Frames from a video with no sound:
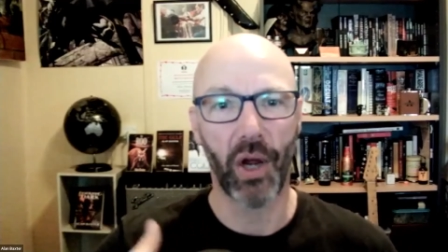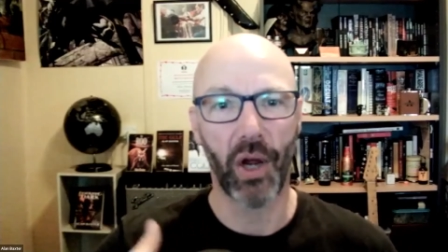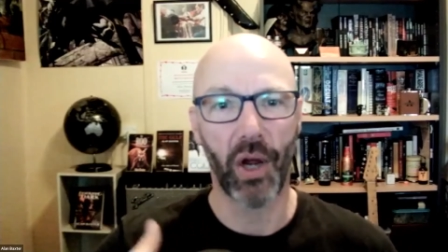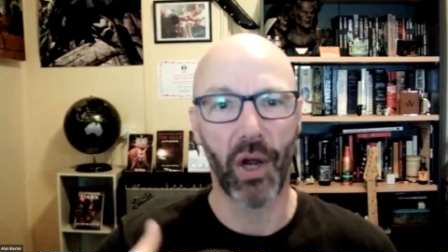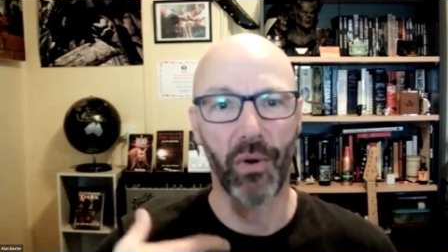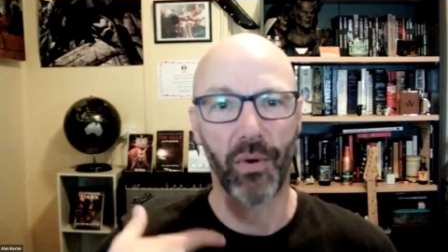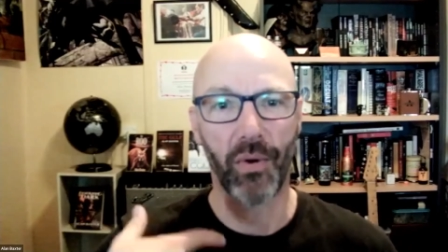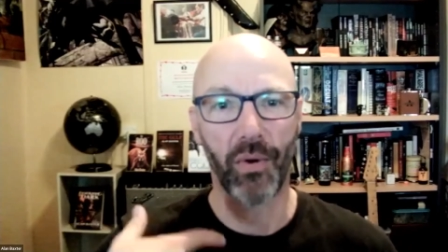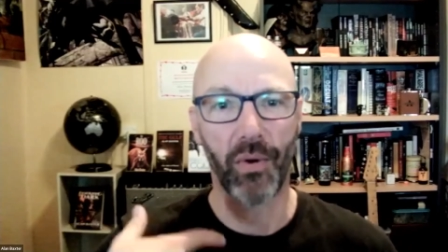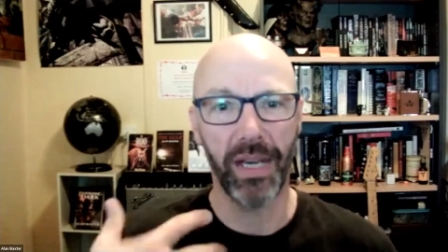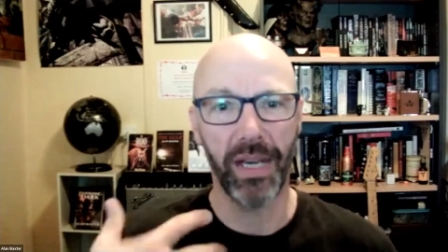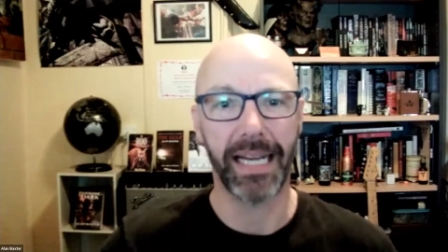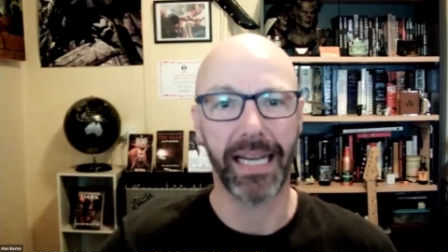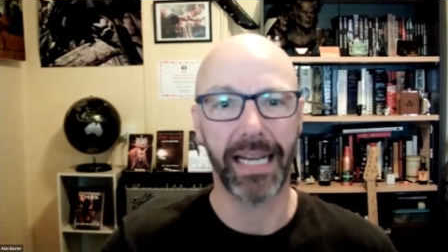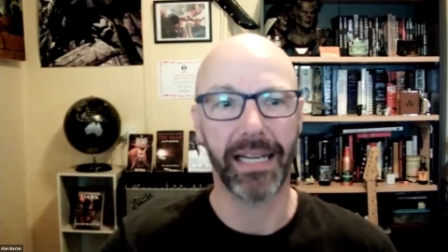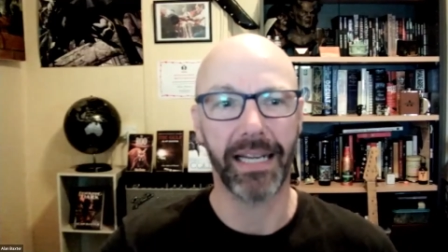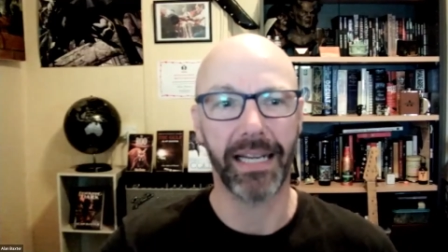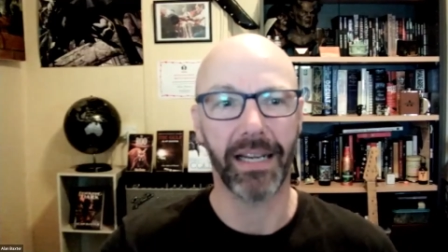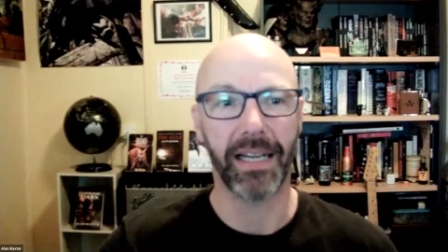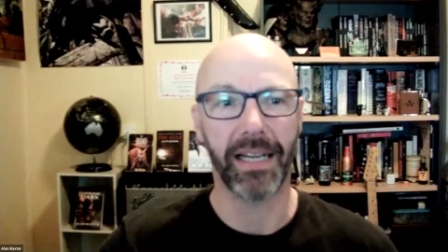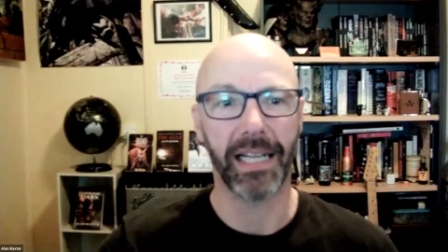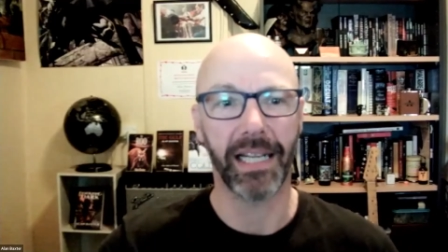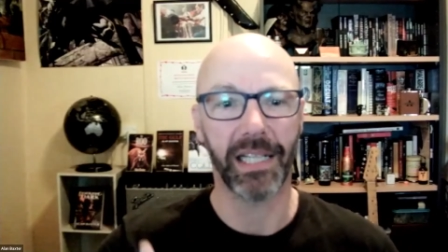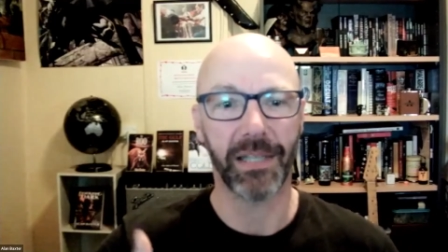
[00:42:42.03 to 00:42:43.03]
you don't
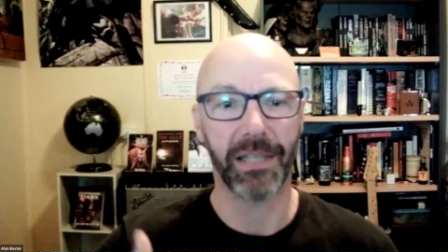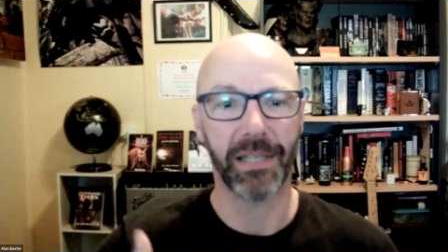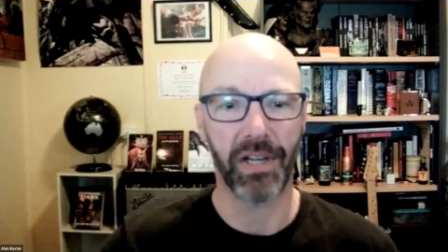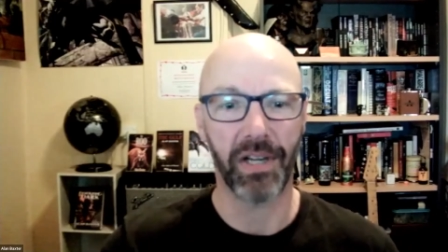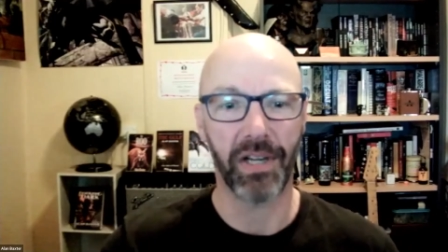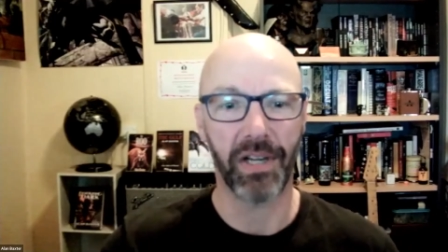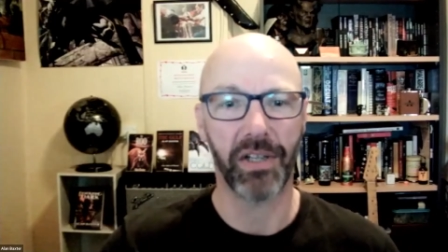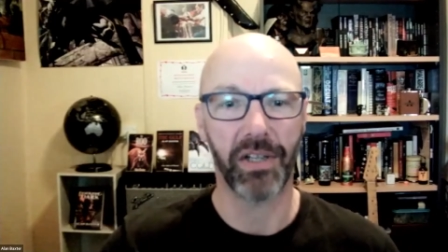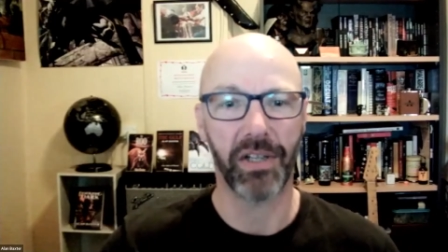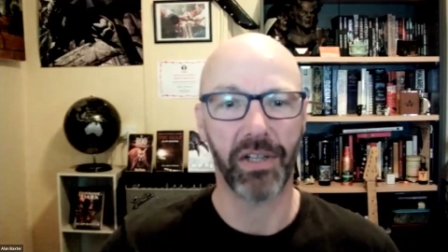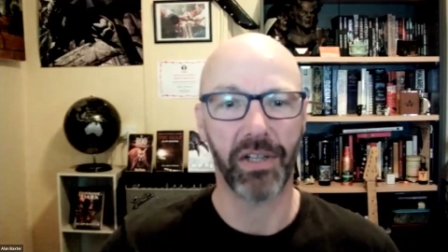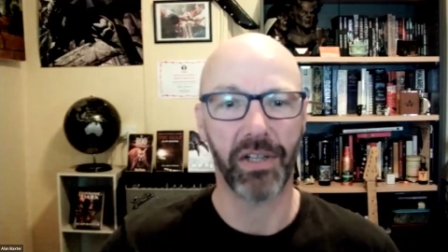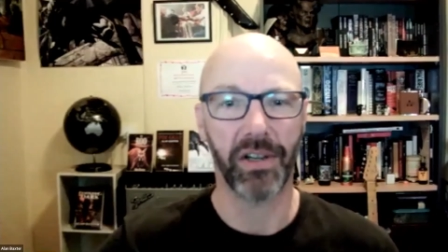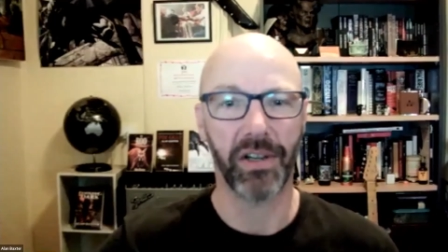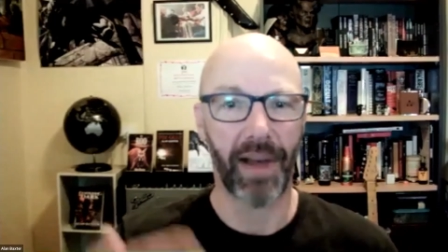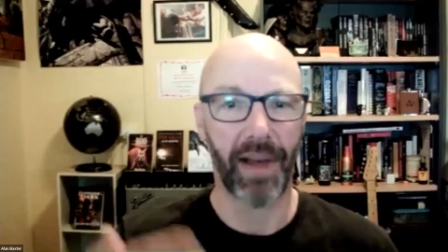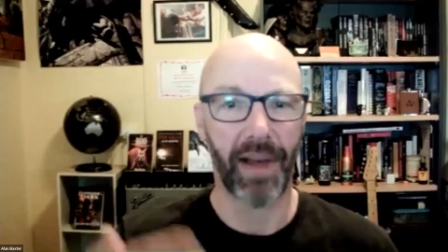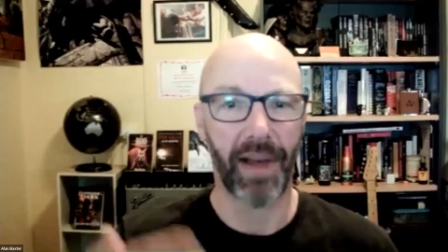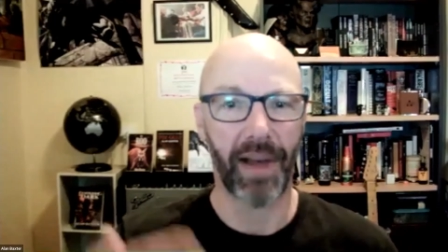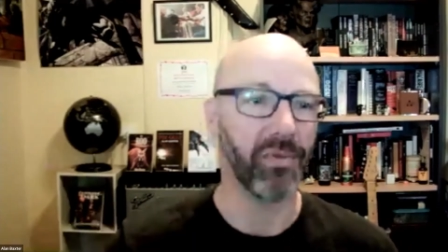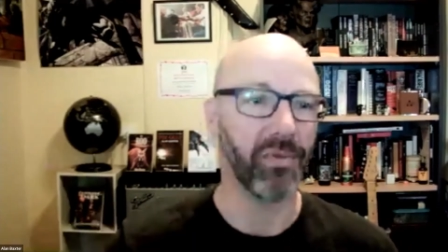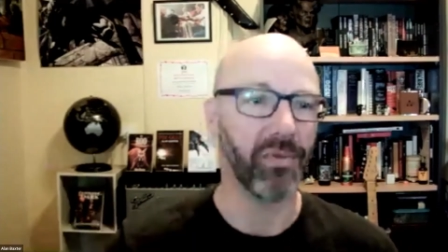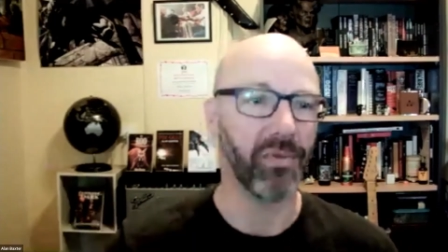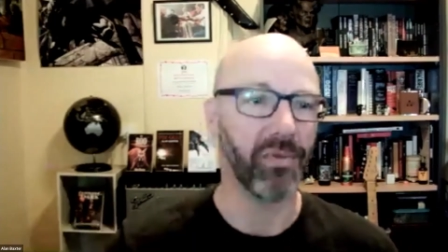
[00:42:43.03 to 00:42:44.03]
need an expression of